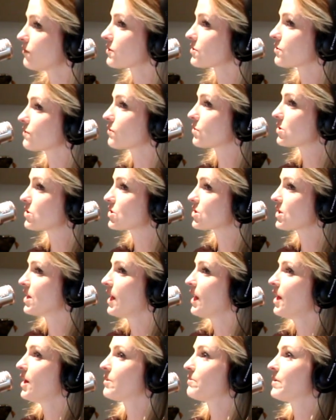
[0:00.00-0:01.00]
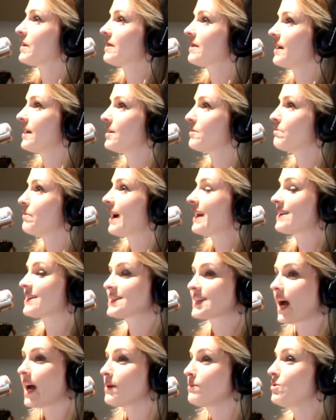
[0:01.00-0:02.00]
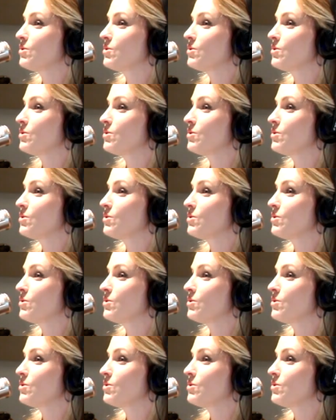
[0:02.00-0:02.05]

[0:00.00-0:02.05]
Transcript: for divorce. But then by the time